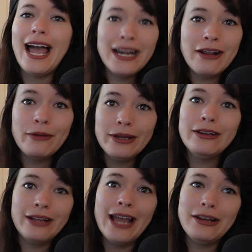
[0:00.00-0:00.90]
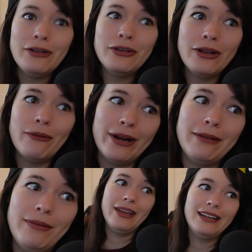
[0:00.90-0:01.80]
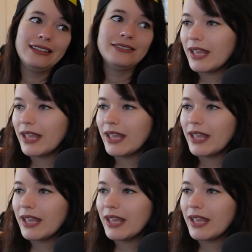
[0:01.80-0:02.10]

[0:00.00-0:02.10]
I know you know what I mean.